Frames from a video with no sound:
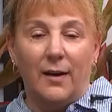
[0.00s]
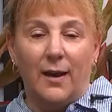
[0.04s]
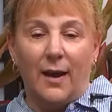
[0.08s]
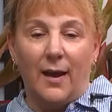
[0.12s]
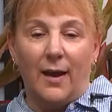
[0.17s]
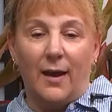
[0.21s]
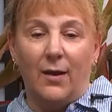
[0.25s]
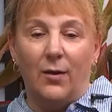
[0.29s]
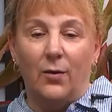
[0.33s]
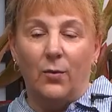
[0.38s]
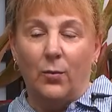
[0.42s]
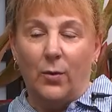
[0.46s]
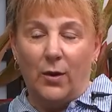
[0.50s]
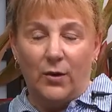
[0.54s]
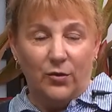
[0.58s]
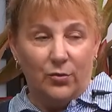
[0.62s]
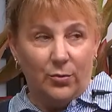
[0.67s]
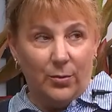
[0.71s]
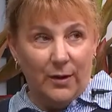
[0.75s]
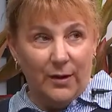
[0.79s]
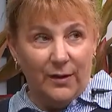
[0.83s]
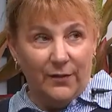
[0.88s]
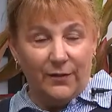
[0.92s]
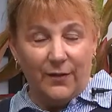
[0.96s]
at
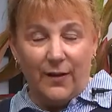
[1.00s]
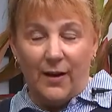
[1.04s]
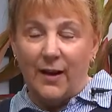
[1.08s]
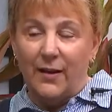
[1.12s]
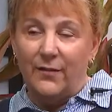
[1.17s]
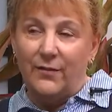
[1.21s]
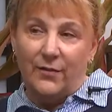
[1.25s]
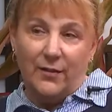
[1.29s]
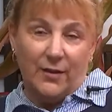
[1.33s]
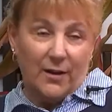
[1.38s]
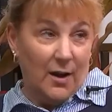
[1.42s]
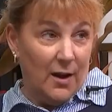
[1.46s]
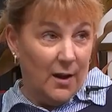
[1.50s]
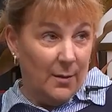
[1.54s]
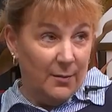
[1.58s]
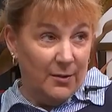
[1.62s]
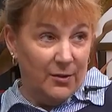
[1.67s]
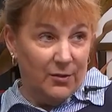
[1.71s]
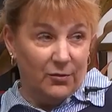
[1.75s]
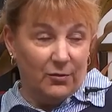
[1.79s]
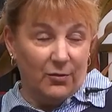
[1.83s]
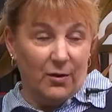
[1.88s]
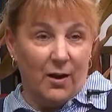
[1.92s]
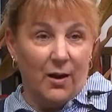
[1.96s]
125
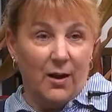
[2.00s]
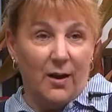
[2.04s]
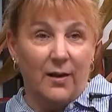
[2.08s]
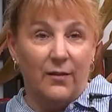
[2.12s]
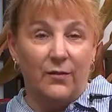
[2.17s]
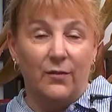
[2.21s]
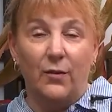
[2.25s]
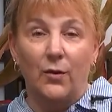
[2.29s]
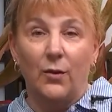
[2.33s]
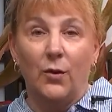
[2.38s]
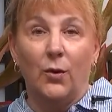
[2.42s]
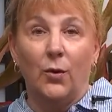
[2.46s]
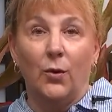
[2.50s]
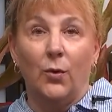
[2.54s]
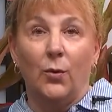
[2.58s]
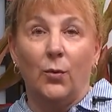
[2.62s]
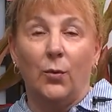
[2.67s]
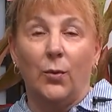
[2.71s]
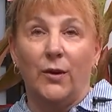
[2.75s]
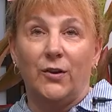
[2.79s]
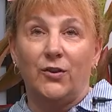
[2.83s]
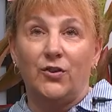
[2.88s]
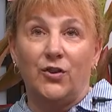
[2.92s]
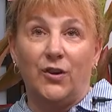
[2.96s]
Comet Drive,
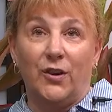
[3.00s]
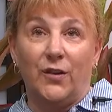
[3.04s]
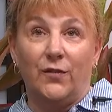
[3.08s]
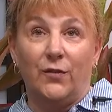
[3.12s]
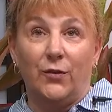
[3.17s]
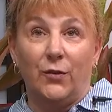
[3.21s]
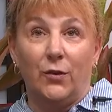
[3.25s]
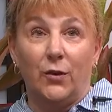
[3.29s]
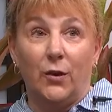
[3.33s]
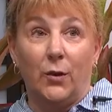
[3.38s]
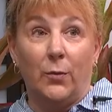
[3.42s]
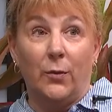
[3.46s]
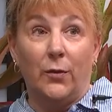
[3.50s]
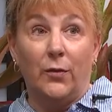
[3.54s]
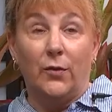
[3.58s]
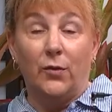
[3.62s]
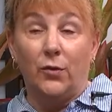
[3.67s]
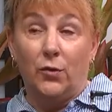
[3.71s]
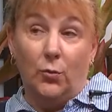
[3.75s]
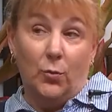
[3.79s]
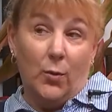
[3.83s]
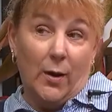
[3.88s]
which, if you know where the new